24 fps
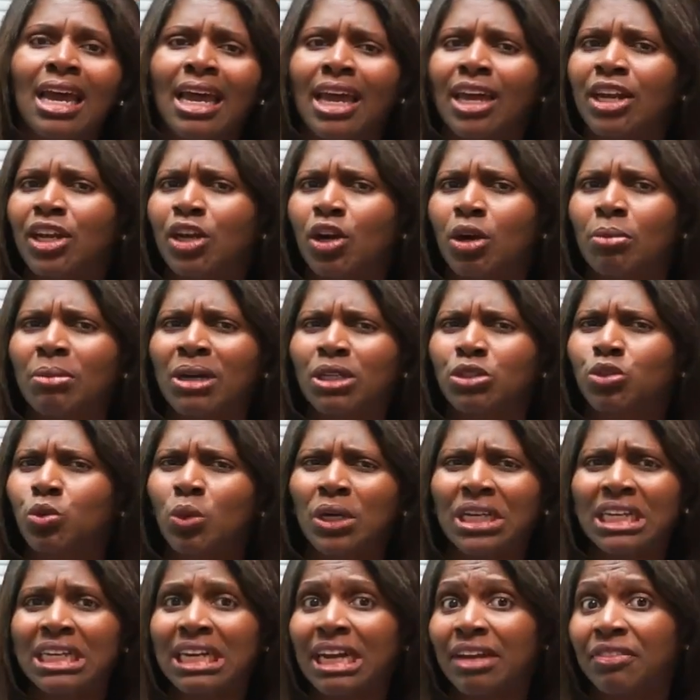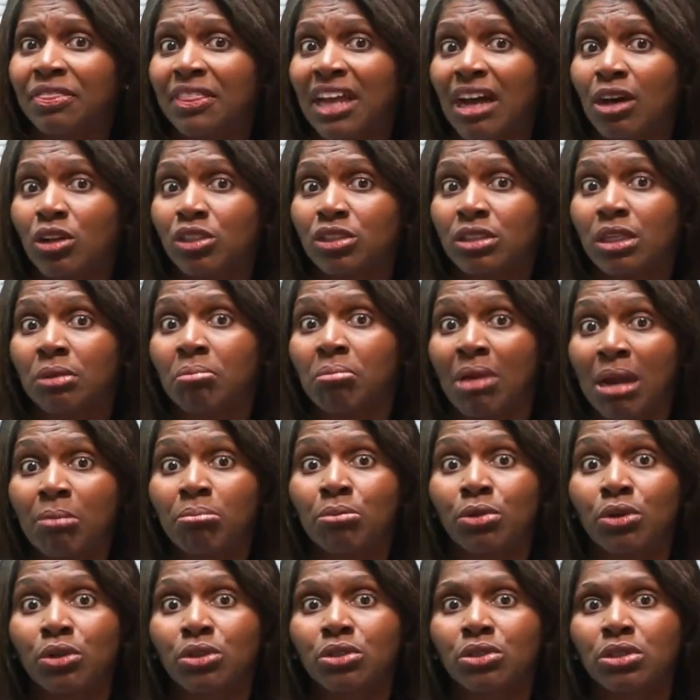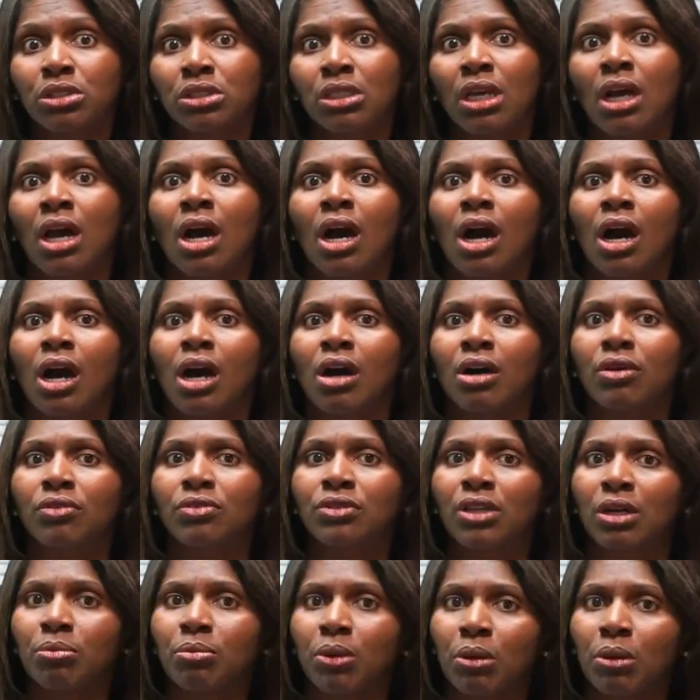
and there are about 29,000 members of the